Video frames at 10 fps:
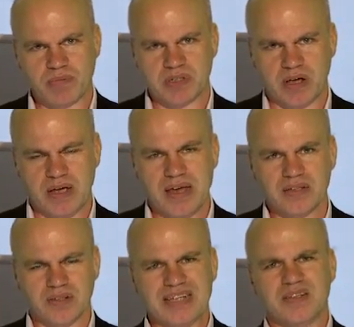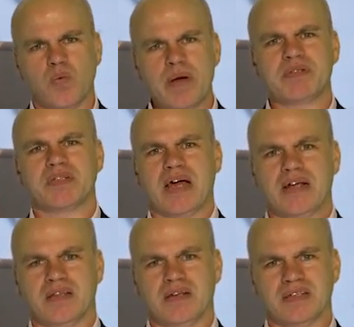website. So that's a
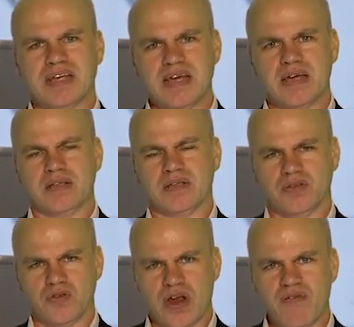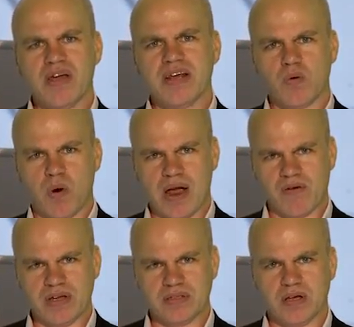website that is geared to generating
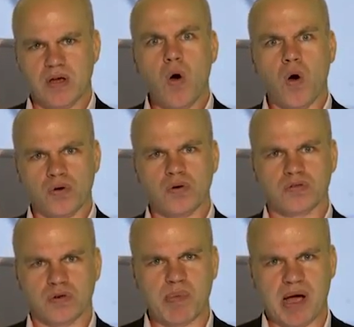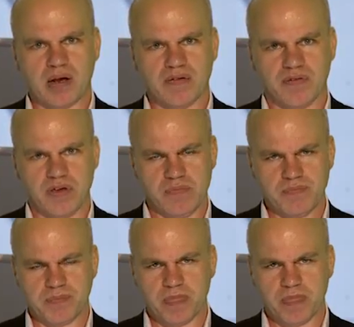inquiries on autopilot for you.